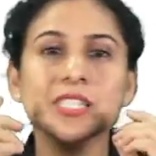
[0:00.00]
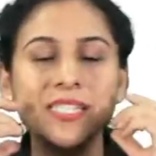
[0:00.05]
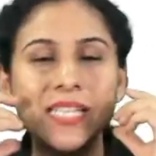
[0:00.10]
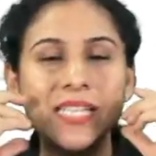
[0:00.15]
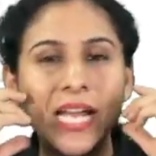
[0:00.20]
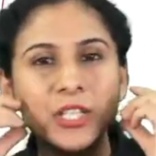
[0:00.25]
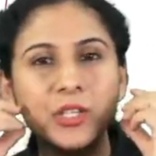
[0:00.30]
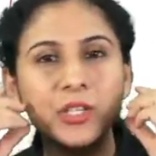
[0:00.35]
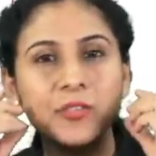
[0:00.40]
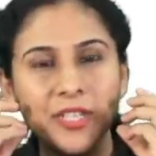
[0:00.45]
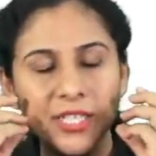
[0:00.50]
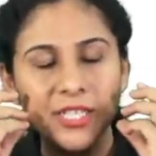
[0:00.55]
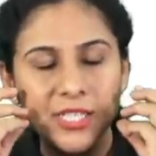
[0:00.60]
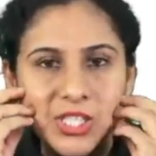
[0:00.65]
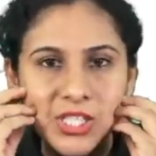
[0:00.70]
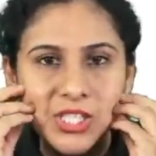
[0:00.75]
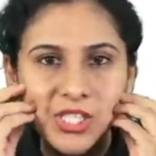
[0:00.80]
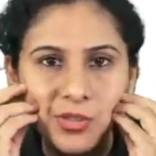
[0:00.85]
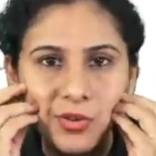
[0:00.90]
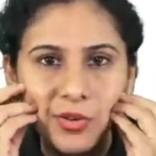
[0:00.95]
is kind of
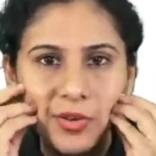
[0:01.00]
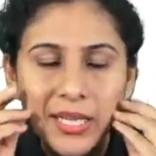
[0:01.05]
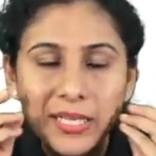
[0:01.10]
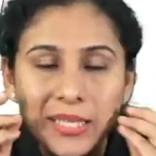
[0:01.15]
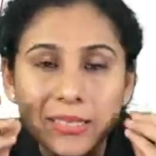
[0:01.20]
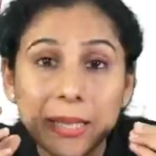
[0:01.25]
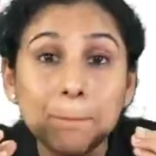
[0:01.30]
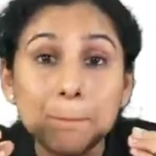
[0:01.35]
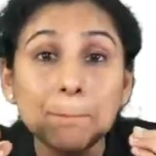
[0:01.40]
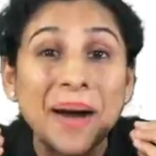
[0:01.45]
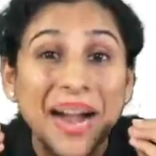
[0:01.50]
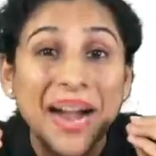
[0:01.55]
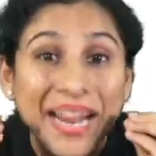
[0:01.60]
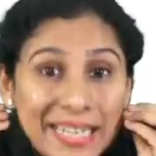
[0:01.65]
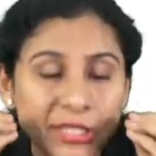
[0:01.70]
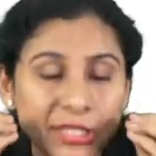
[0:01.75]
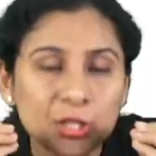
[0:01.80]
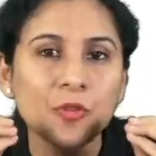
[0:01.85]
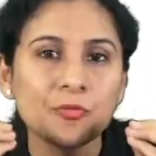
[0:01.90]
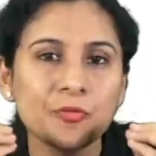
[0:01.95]
registering the
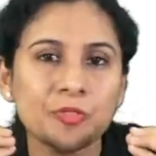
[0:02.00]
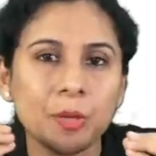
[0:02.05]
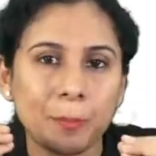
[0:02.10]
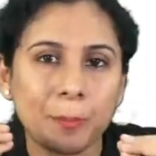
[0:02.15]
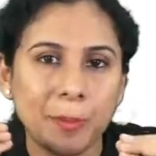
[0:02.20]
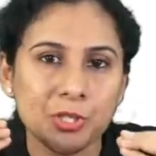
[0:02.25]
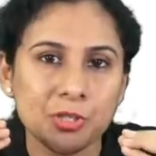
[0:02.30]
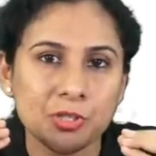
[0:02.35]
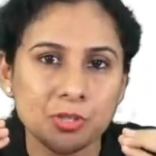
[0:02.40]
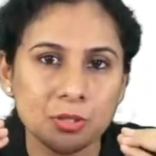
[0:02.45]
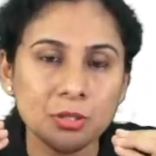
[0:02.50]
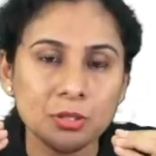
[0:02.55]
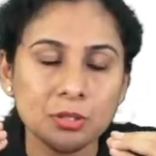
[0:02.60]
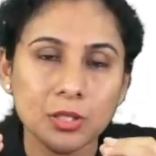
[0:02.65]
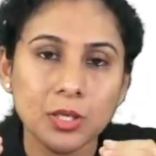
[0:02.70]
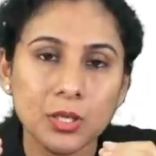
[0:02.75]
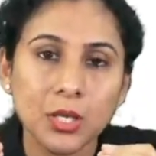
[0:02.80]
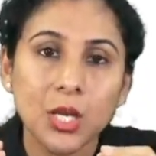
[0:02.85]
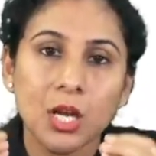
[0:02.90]
bite of the patient